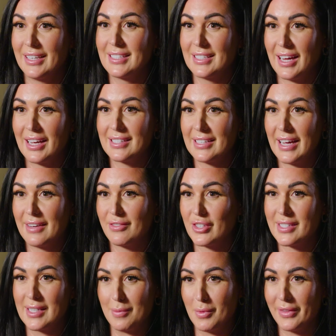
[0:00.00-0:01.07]
Is it nice to have
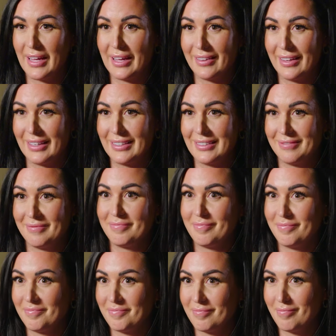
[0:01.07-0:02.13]
just someone that like
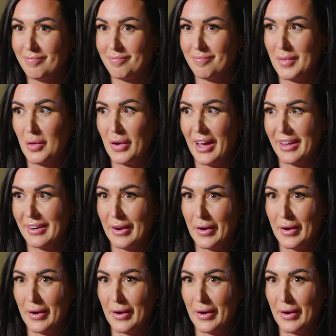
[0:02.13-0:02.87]
you kind of